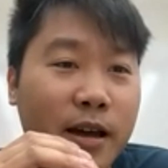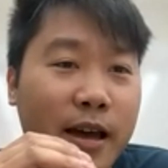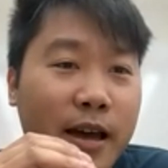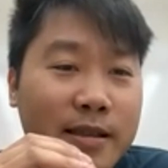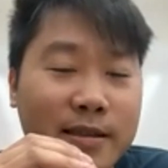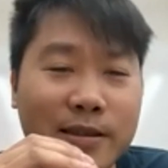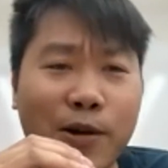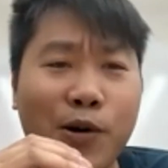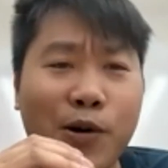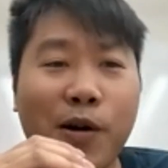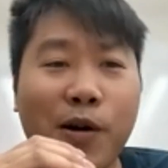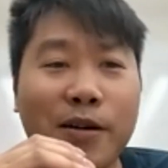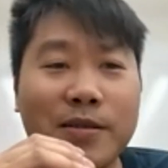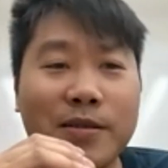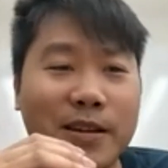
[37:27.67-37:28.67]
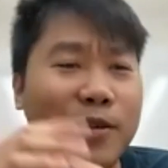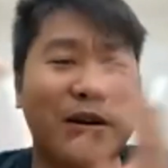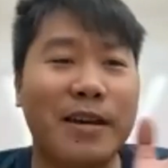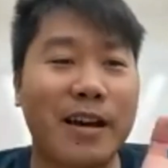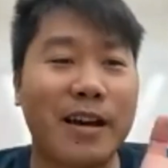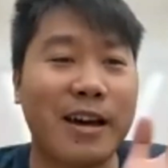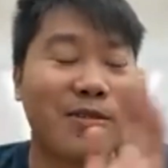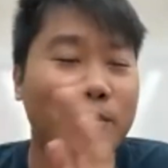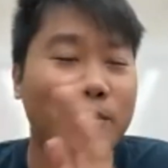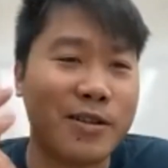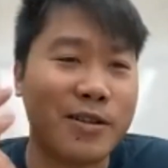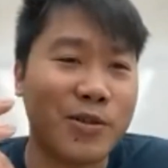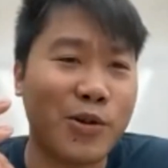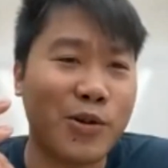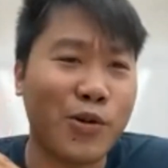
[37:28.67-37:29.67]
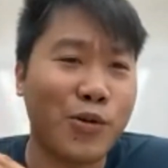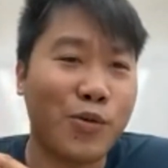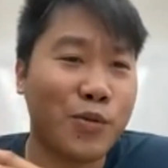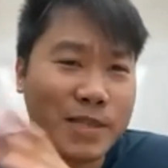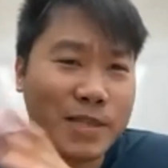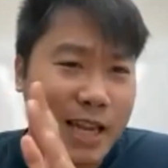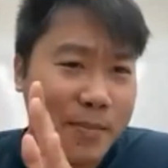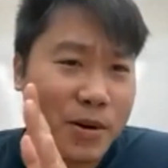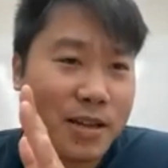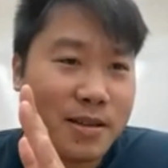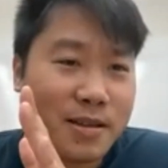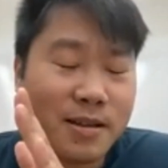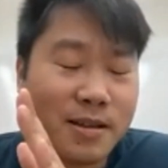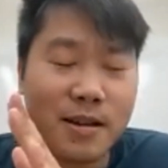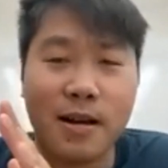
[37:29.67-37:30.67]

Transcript: And so I was like, okay, I don't I don't know what's happening.